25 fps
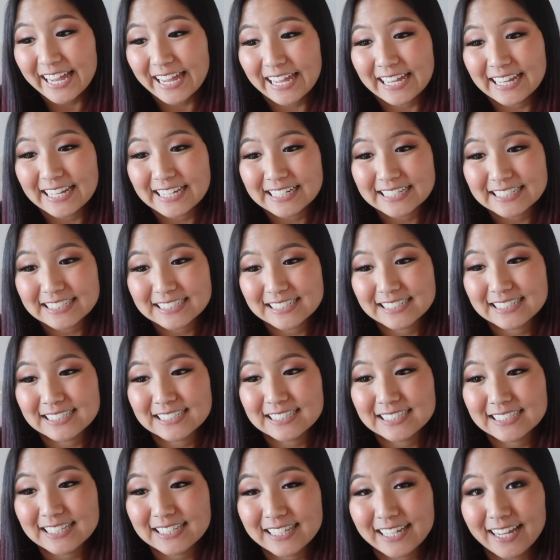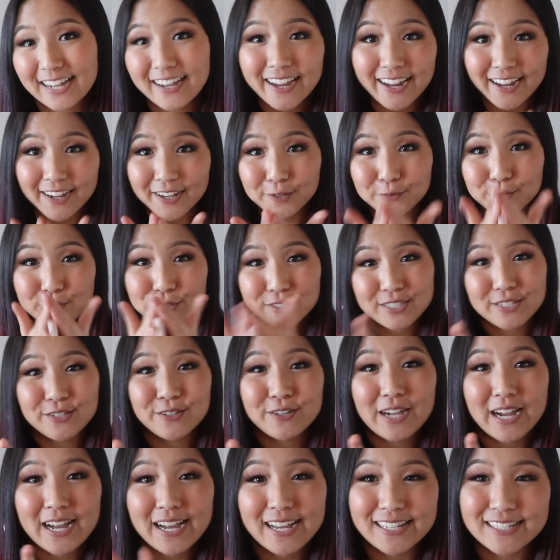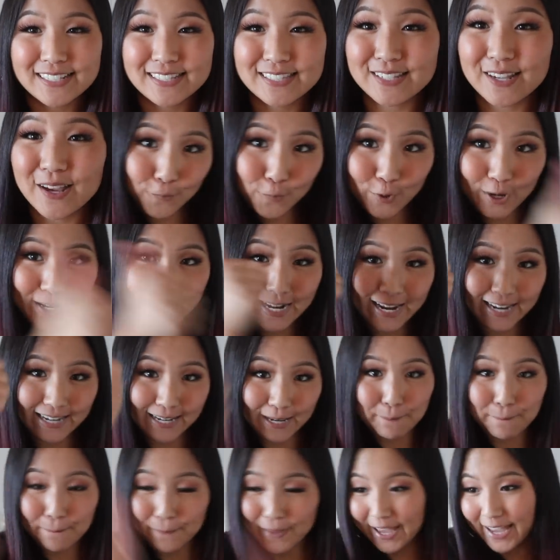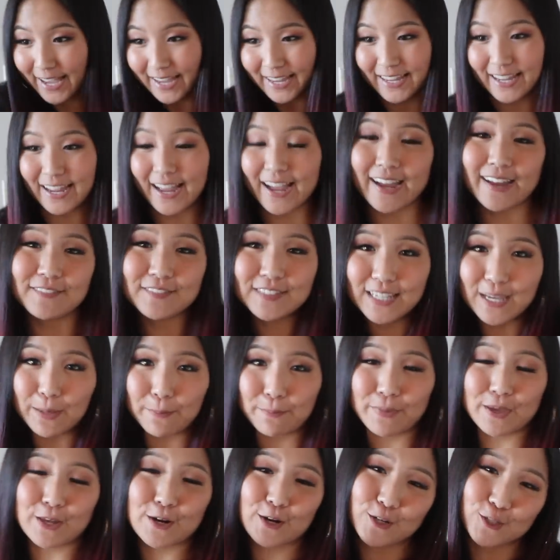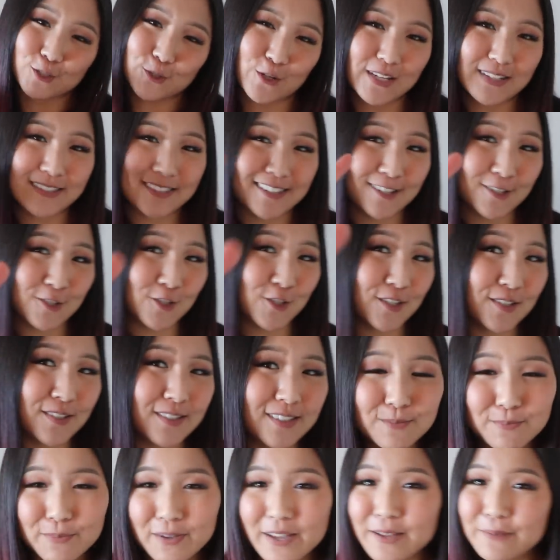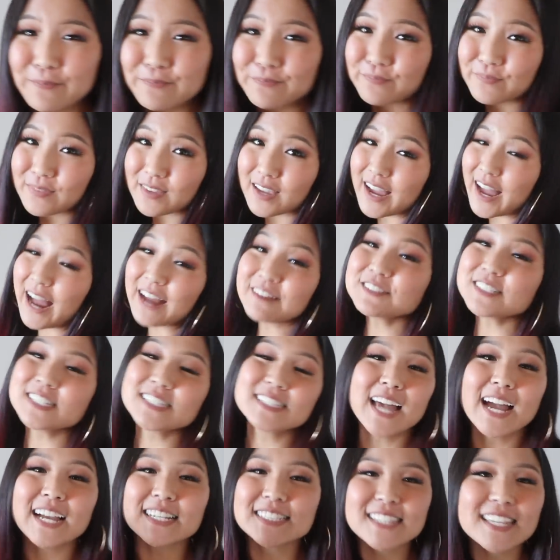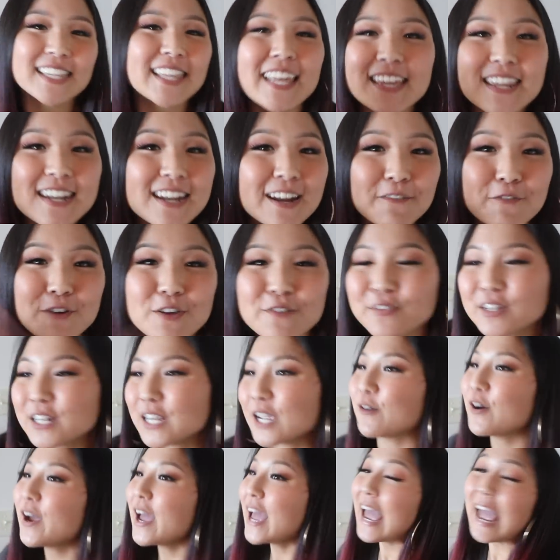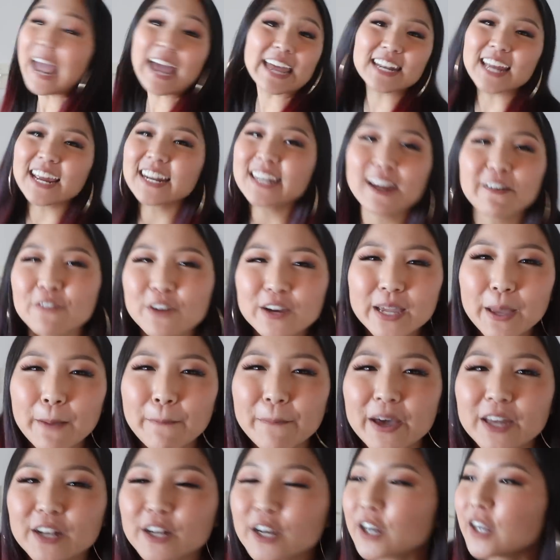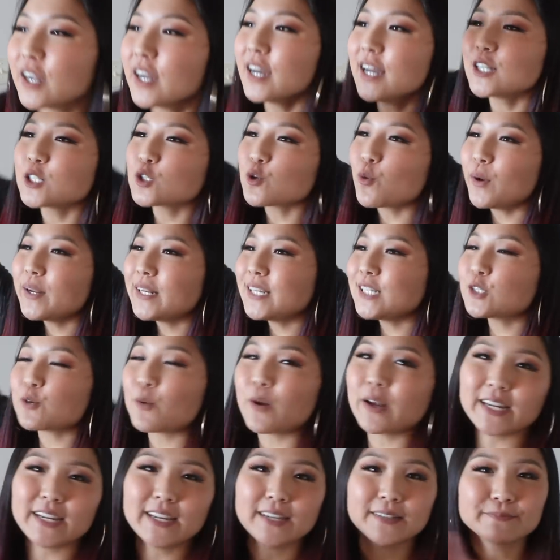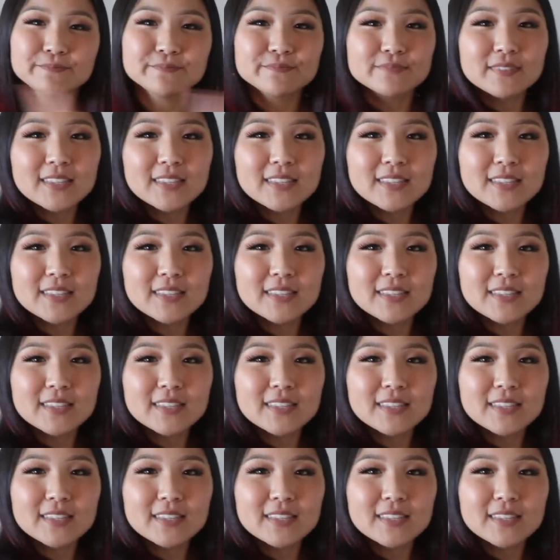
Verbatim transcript: And yeah, I will see you guys when I get back. I have to get better at transitions, but I just, I say that in every video and I never get better. twenty twenty.